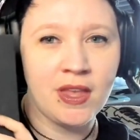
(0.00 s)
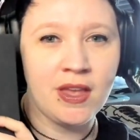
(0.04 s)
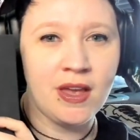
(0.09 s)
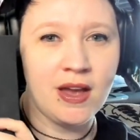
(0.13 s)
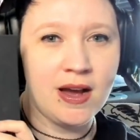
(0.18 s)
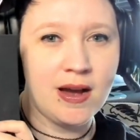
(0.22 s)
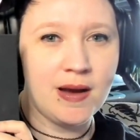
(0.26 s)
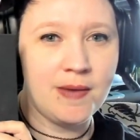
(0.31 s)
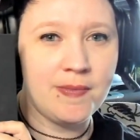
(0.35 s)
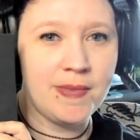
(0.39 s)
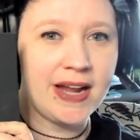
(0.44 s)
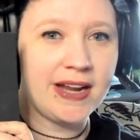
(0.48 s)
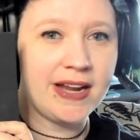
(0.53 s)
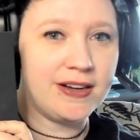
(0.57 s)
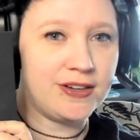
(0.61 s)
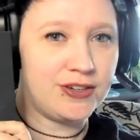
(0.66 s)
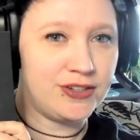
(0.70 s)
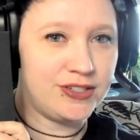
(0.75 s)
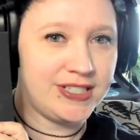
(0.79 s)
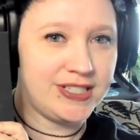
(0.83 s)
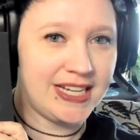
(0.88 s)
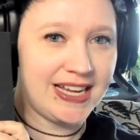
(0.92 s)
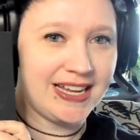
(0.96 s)
Um, I
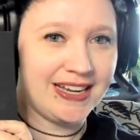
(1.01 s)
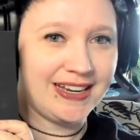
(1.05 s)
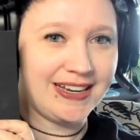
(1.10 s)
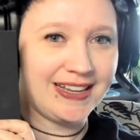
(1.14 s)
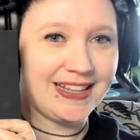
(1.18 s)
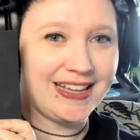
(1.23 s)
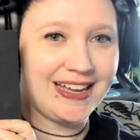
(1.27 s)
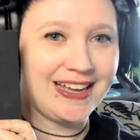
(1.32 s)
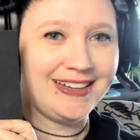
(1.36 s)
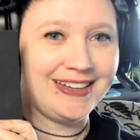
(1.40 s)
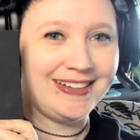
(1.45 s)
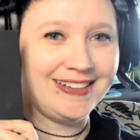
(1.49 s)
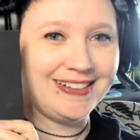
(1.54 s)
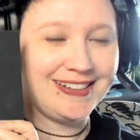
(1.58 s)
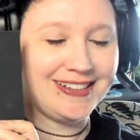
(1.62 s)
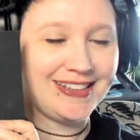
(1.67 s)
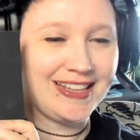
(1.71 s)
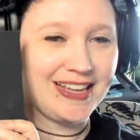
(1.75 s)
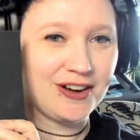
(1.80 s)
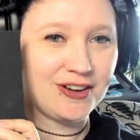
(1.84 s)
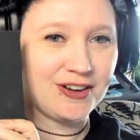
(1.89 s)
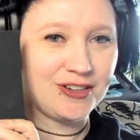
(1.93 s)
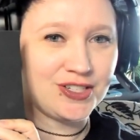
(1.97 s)
understand that
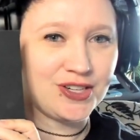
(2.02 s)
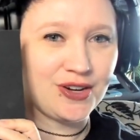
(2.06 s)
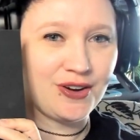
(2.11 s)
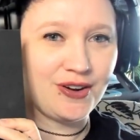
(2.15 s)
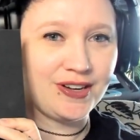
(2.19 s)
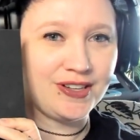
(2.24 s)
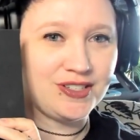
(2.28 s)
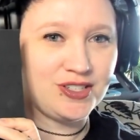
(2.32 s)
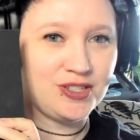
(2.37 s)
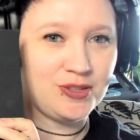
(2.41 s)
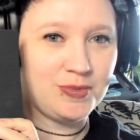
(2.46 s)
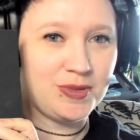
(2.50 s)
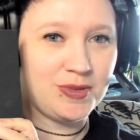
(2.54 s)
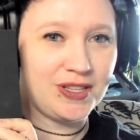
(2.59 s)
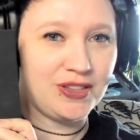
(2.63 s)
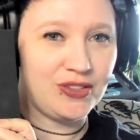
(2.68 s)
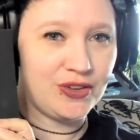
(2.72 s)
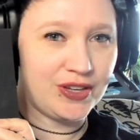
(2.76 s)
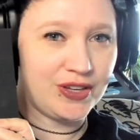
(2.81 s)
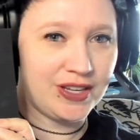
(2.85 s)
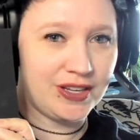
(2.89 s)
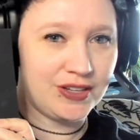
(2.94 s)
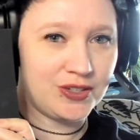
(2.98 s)
they are charted to be
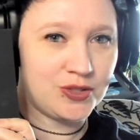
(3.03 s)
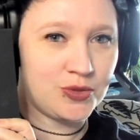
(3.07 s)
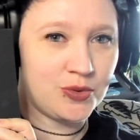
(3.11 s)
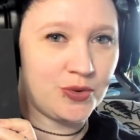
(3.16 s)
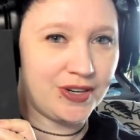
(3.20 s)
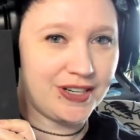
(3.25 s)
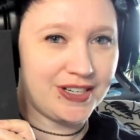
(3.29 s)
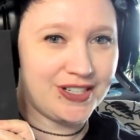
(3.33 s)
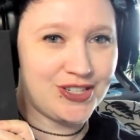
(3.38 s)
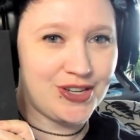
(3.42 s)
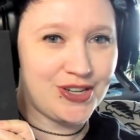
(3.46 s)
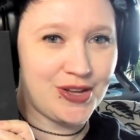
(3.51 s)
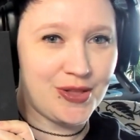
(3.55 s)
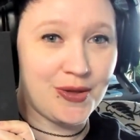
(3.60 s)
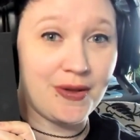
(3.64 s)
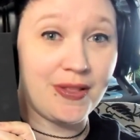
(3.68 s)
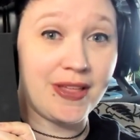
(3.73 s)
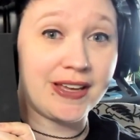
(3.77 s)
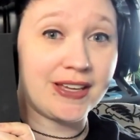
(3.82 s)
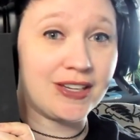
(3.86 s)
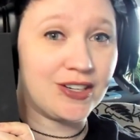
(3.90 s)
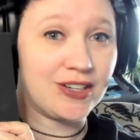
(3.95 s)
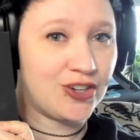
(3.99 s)
looking toward each other,
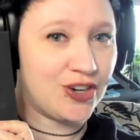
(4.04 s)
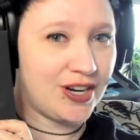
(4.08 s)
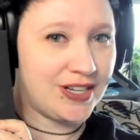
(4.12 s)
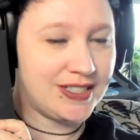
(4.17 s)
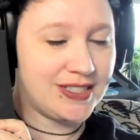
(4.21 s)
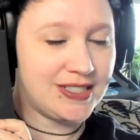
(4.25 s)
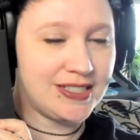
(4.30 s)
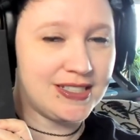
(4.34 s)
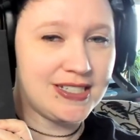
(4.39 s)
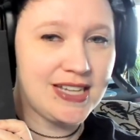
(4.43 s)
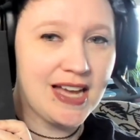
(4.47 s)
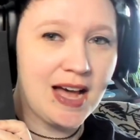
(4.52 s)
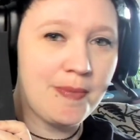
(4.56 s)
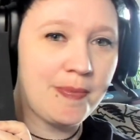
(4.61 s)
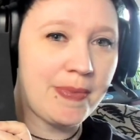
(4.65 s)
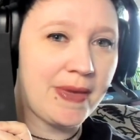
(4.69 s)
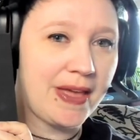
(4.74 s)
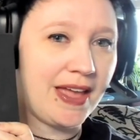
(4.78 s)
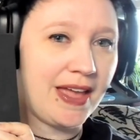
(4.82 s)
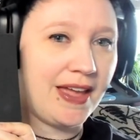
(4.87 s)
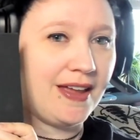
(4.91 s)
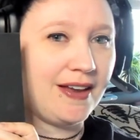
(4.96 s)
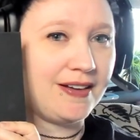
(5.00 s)
like across the top
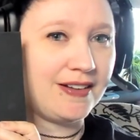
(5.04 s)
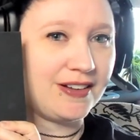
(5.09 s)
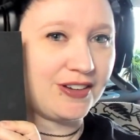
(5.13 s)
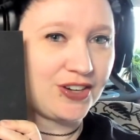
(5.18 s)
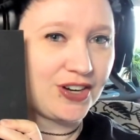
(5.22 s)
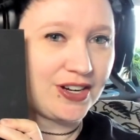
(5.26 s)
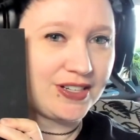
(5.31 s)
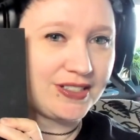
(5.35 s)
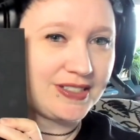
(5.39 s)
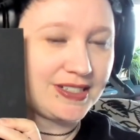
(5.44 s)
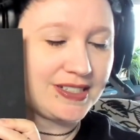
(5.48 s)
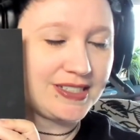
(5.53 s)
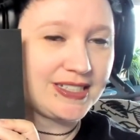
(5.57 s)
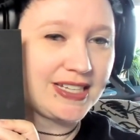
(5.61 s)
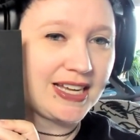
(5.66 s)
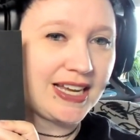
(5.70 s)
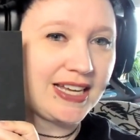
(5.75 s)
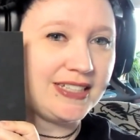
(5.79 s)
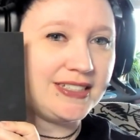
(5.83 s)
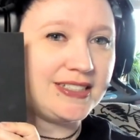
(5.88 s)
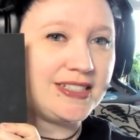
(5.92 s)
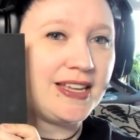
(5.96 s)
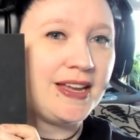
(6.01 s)
and across the
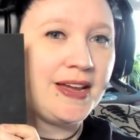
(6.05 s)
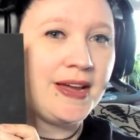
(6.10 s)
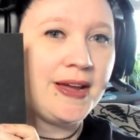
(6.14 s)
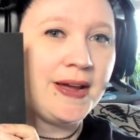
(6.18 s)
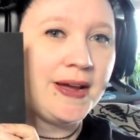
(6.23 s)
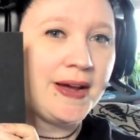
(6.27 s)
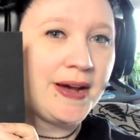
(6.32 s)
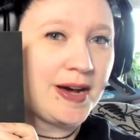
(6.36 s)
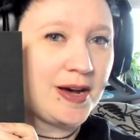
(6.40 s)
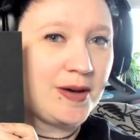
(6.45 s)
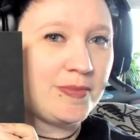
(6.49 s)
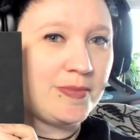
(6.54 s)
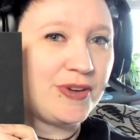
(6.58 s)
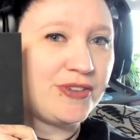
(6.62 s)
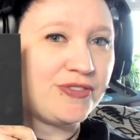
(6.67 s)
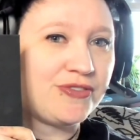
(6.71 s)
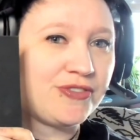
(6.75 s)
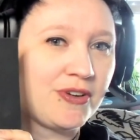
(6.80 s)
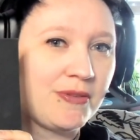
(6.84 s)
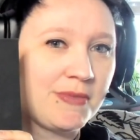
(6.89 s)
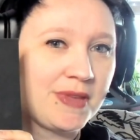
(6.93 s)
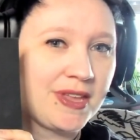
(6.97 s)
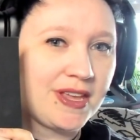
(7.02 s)
sides. Um, but
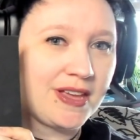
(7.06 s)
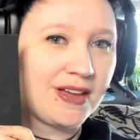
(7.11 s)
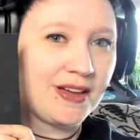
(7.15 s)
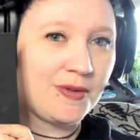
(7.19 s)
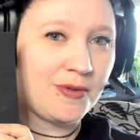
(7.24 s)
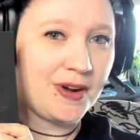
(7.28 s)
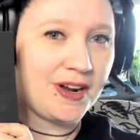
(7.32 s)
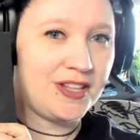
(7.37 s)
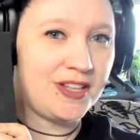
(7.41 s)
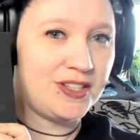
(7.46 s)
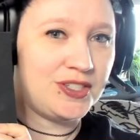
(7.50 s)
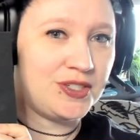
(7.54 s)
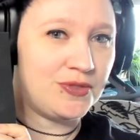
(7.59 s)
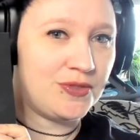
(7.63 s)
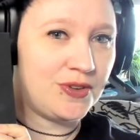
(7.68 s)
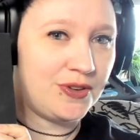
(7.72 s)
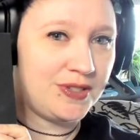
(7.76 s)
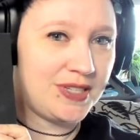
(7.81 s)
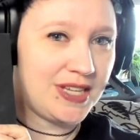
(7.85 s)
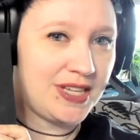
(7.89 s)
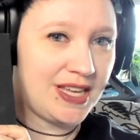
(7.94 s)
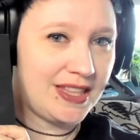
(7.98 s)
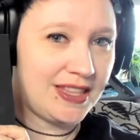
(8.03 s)
for me, I wanted to
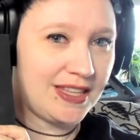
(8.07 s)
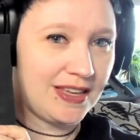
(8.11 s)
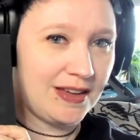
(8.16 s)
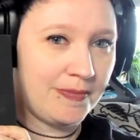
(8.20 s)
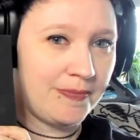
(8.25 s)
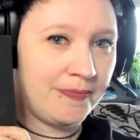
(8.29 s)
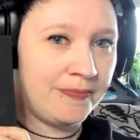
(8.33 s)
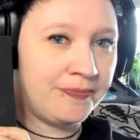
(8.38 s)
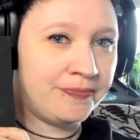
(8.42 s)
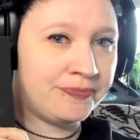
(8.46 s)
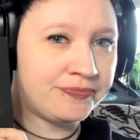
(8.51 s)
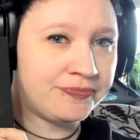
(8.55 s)
rotate them